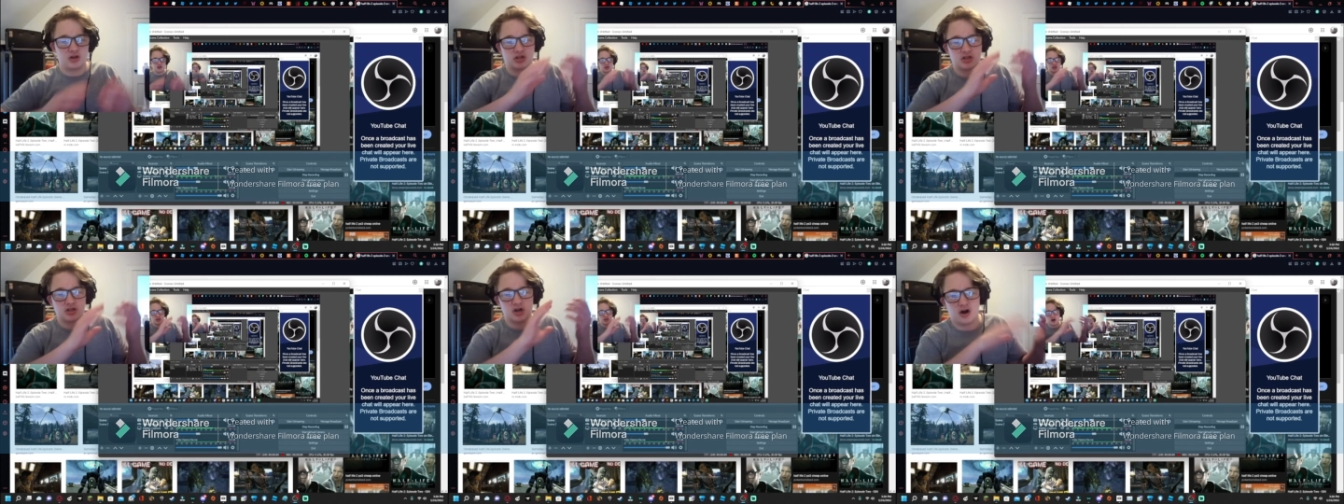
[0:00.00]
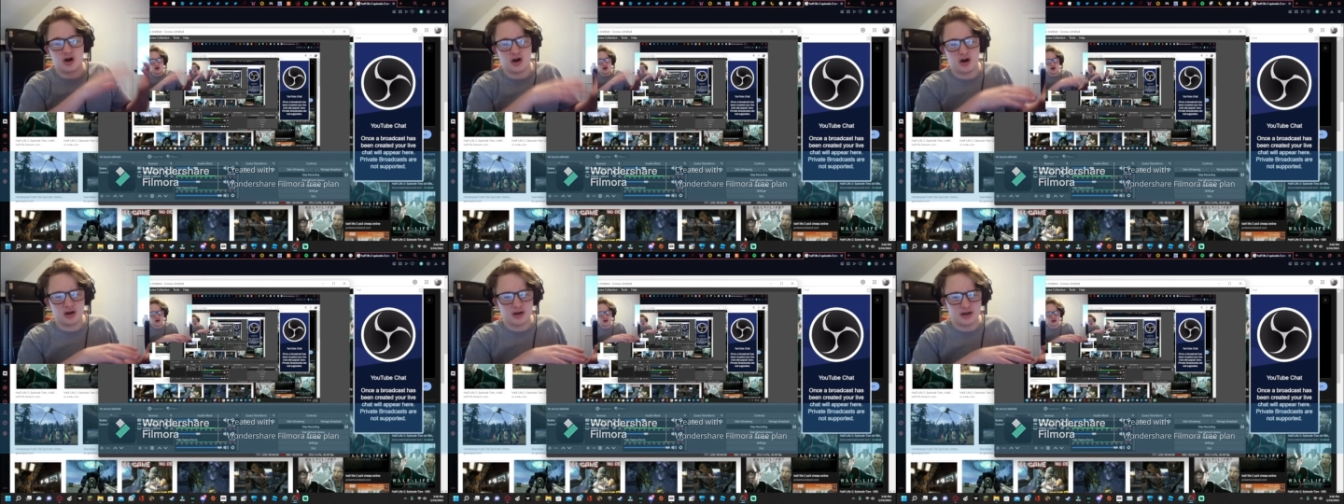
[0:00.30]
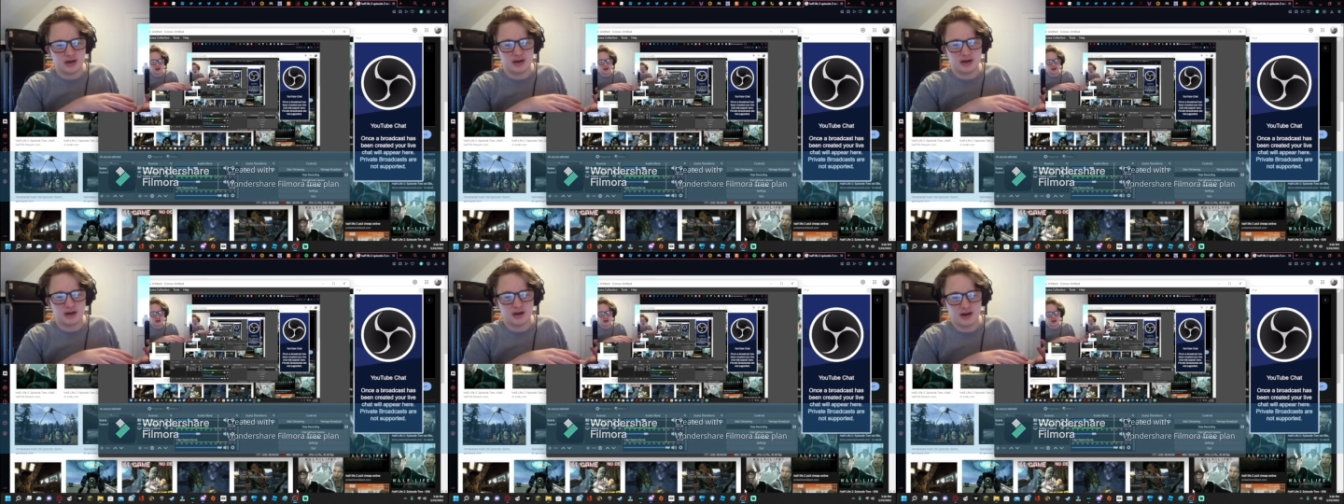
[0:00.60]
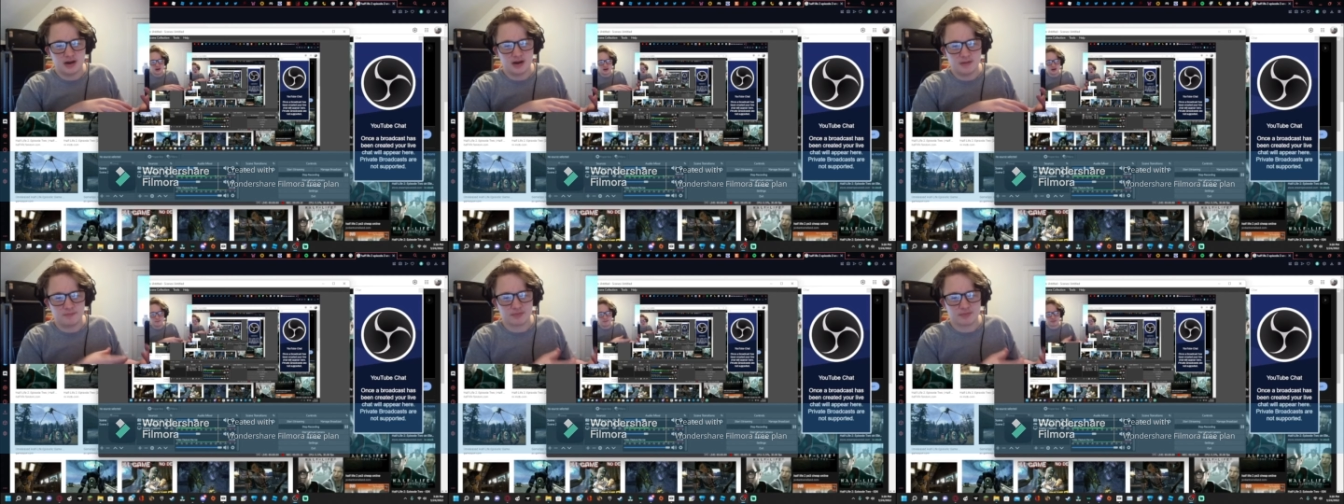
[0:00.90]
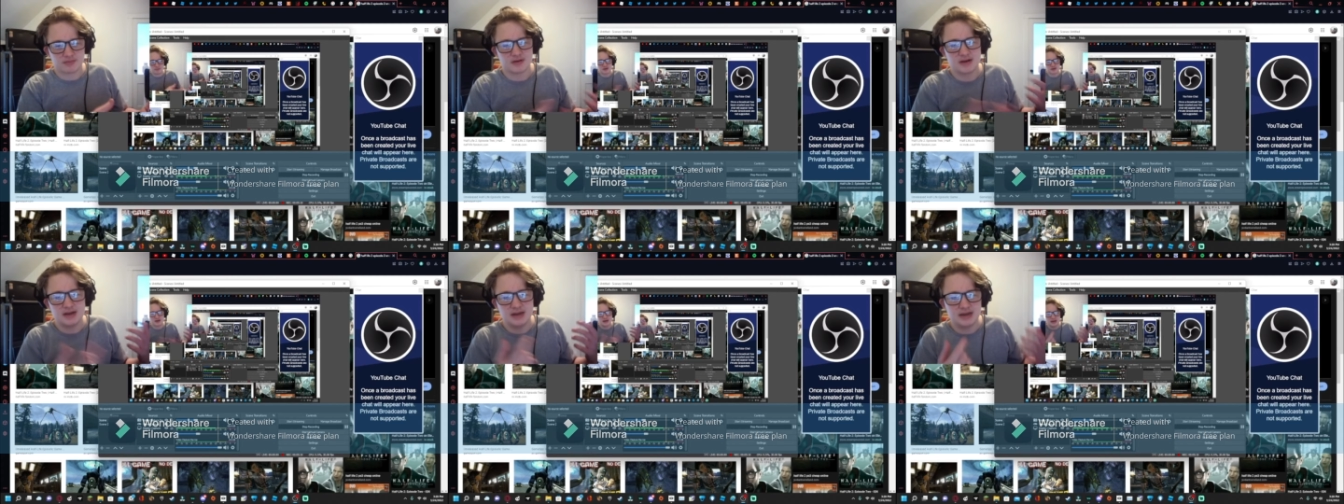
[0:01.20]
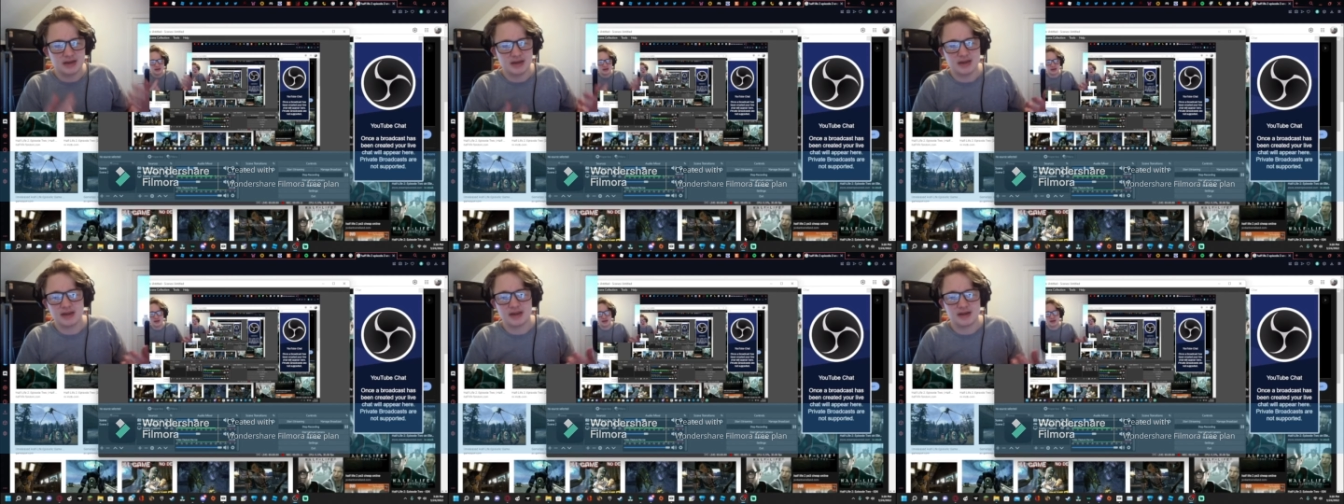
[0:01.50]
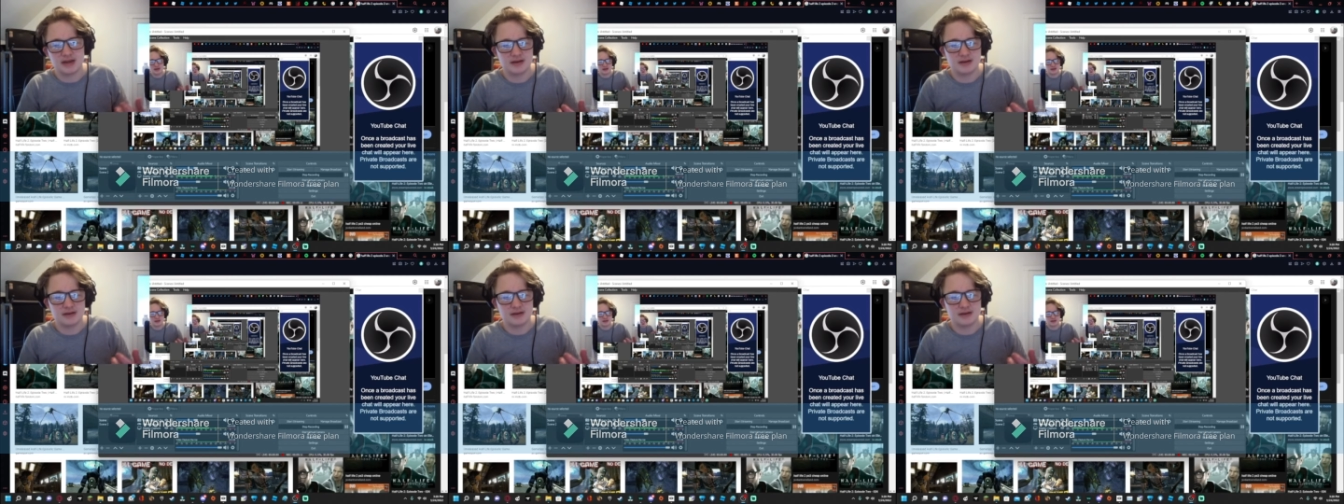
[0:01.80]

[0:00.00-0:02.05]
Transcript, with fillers: dog bring in